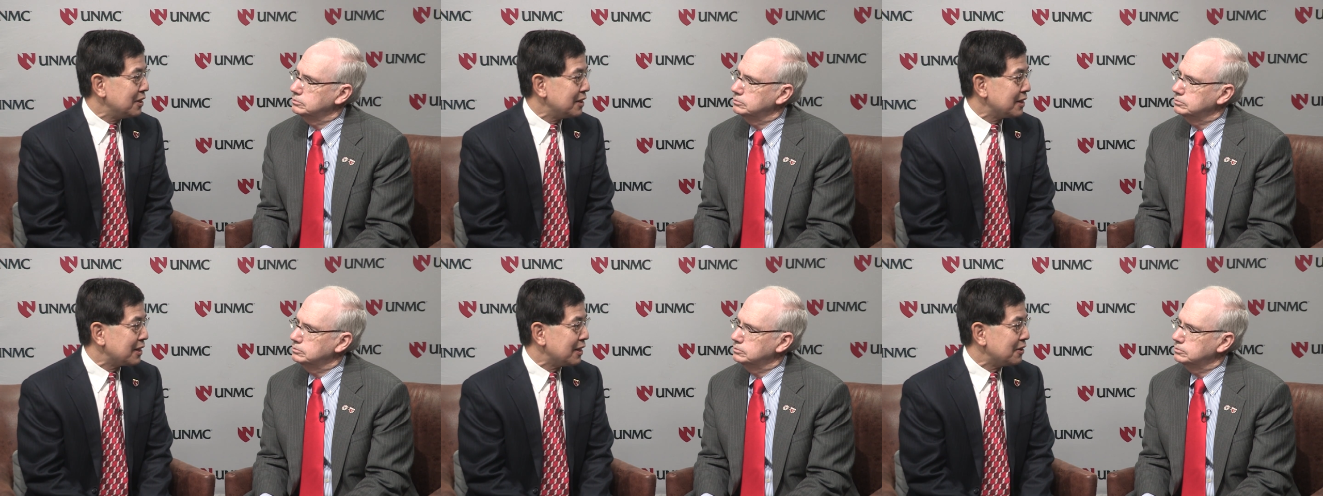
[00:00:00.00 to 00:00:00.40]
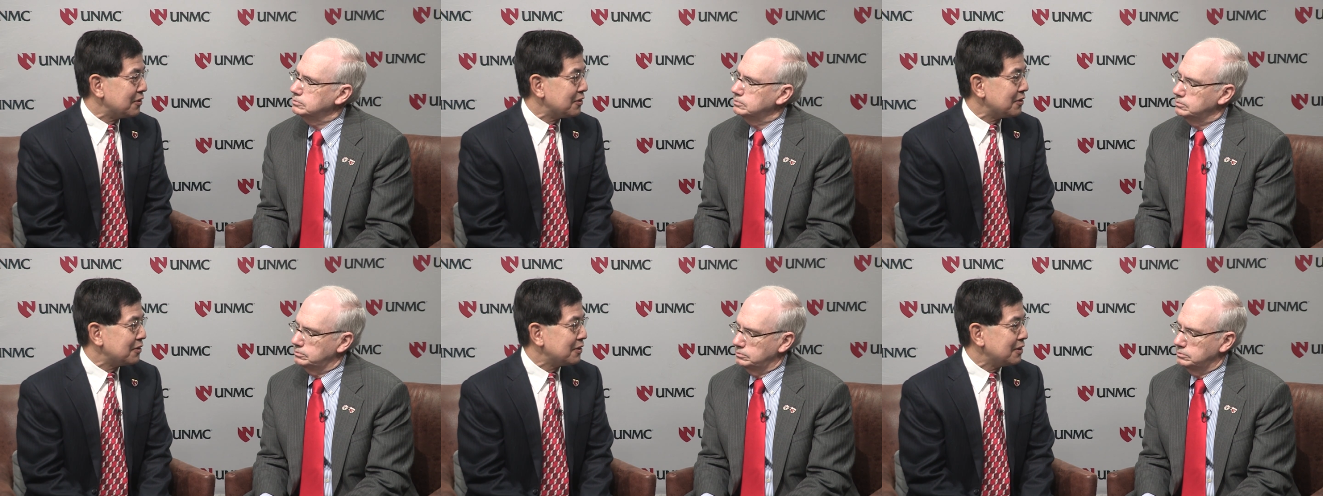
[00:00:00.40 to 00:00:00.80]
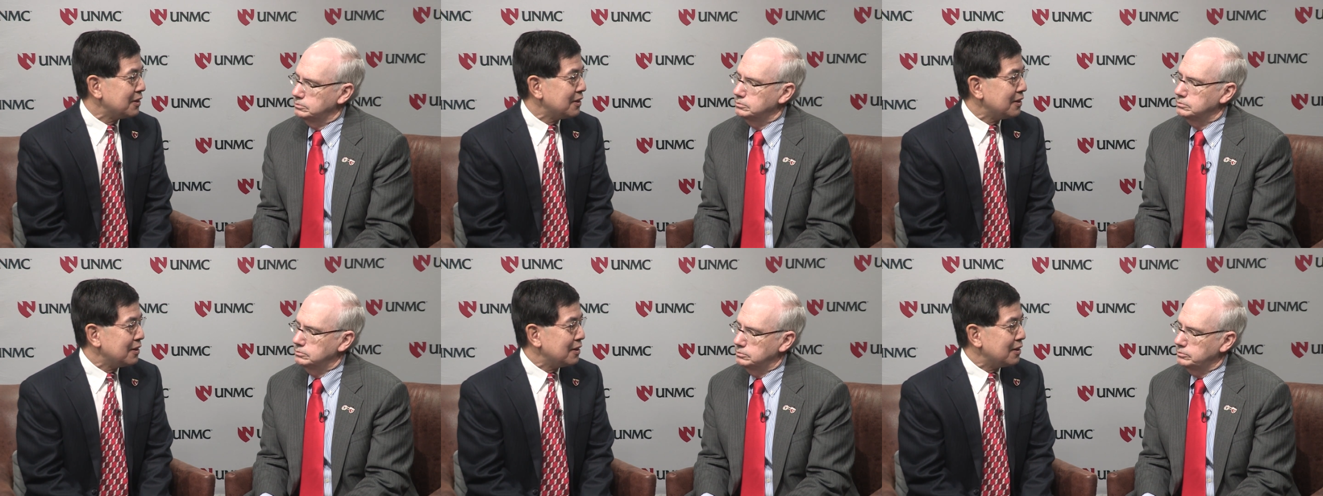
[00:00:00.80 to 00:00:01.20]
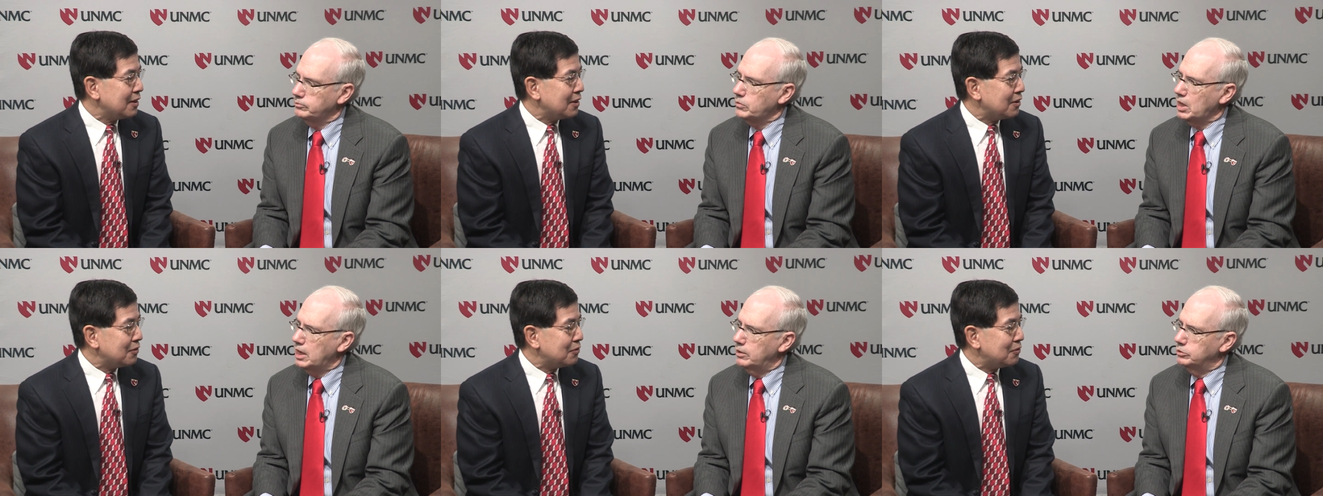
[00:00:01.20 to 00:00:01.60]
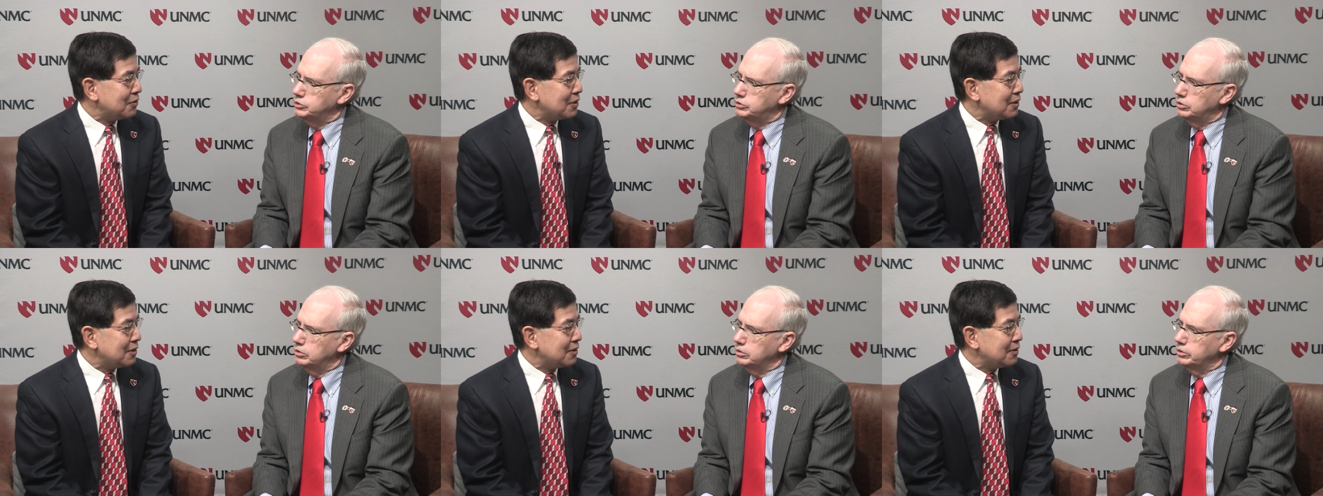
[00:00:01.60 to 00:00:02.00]
Speaker 1: indicator Mm -hmm. I would
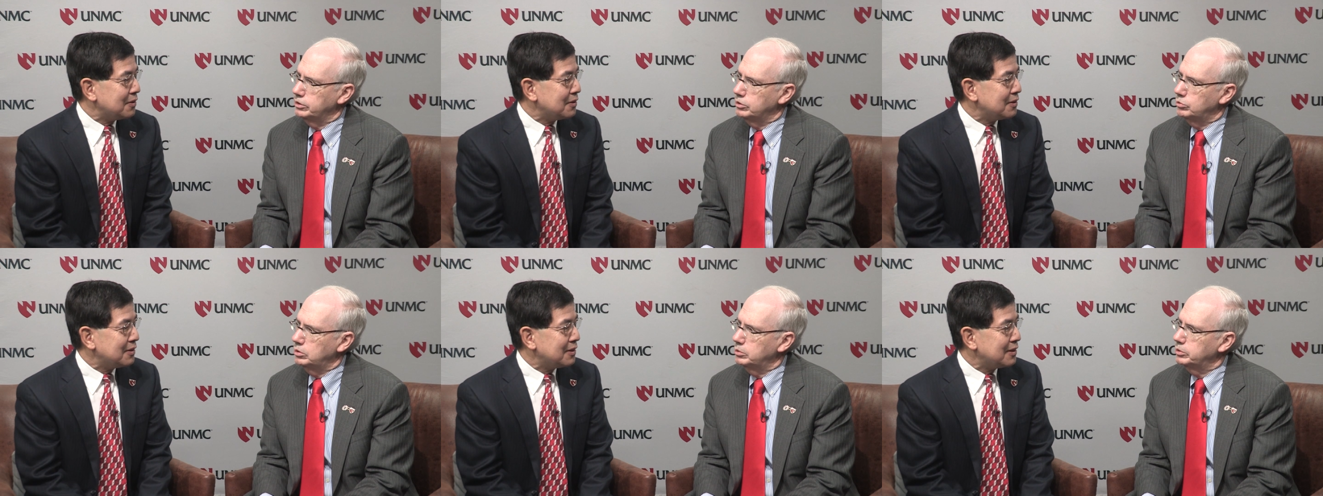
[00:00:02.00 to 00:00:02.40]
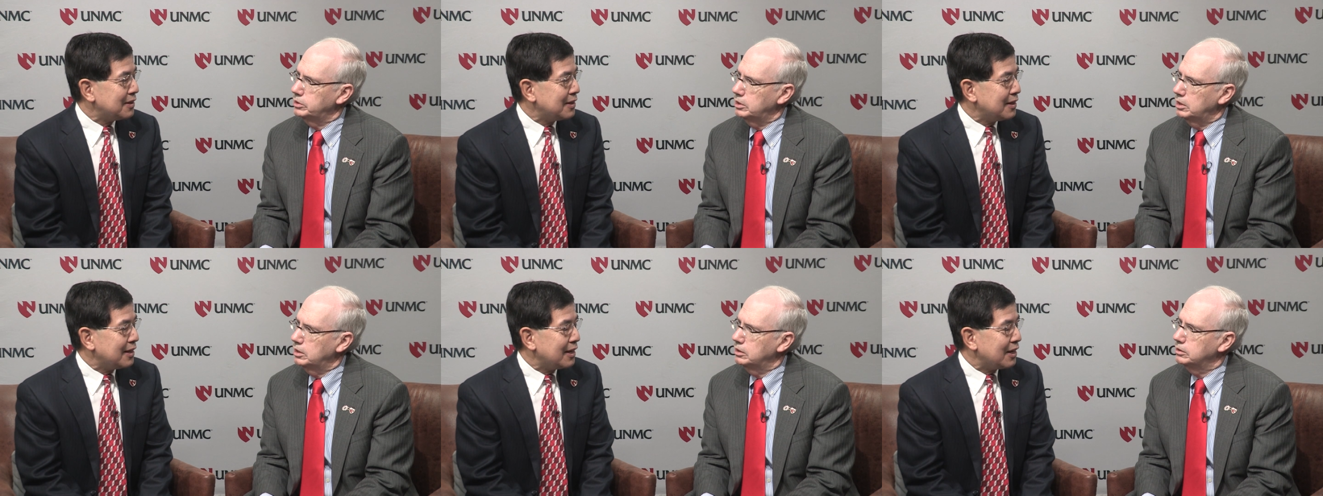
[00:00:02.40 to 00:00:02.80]
certainly agree with that.